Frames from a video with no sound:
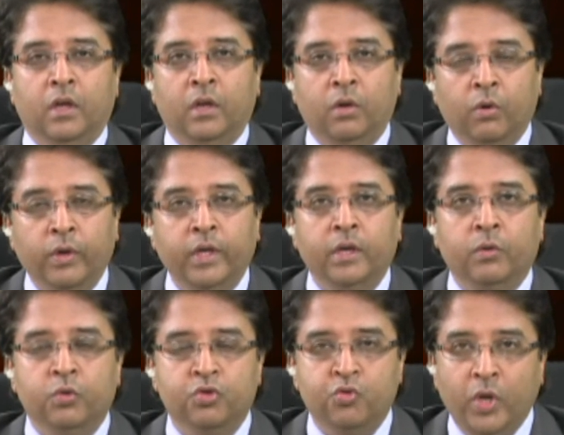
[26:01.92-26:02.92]
lawyer
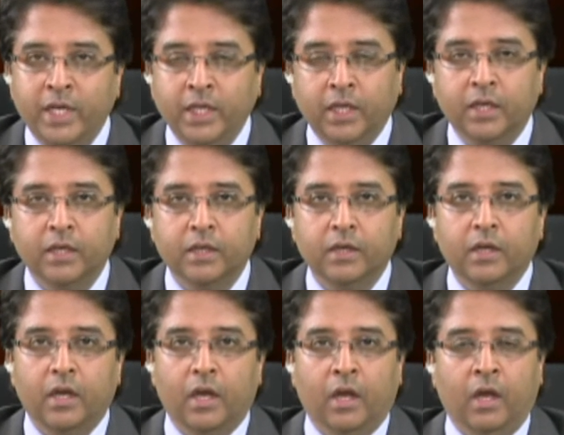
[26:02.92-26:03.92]
who's ready
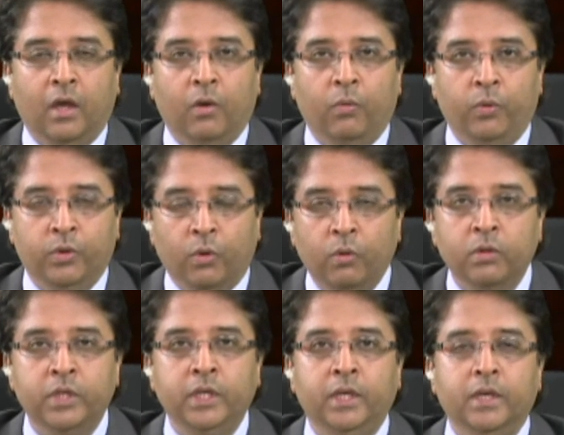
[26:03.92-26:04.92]
with all
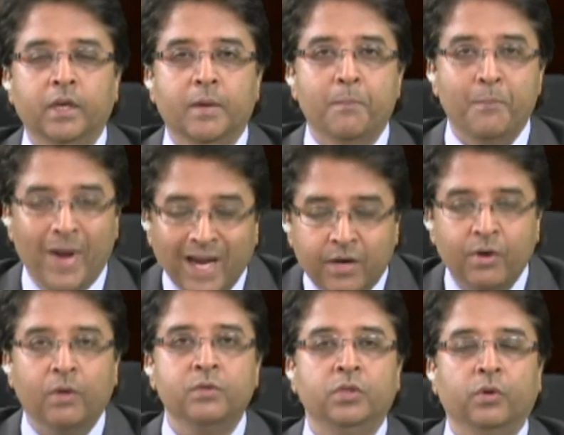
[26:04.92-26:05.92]
the
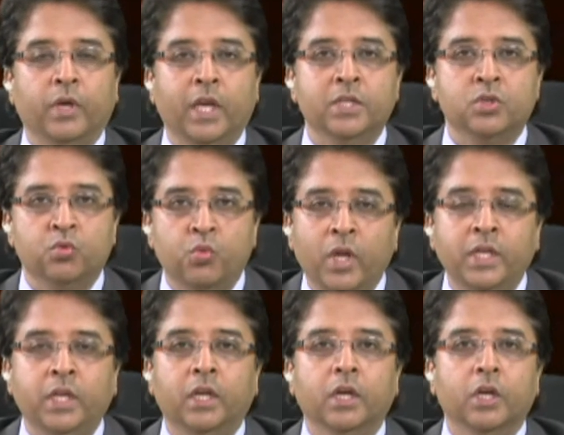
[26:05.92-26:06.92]
background to your case,
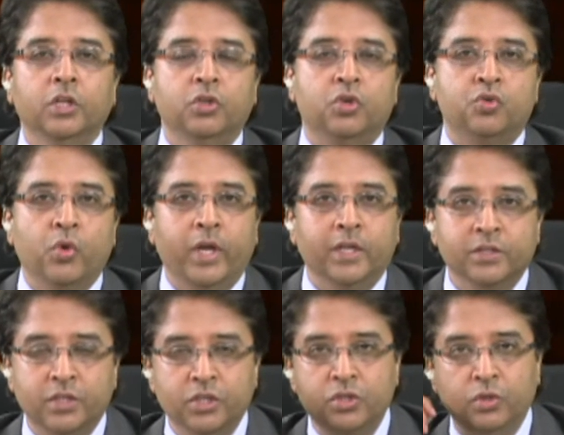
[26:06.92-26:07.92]
ready to try and
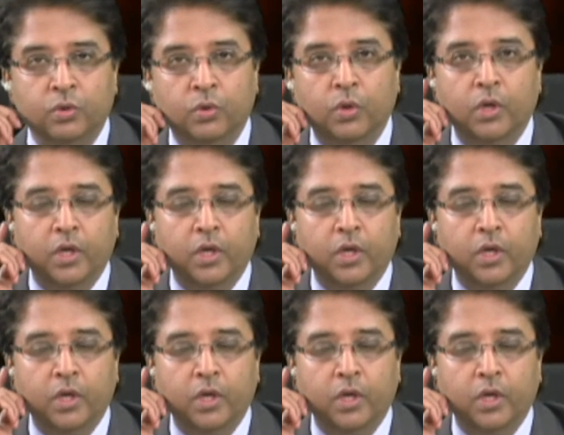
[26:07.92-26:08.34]
assist you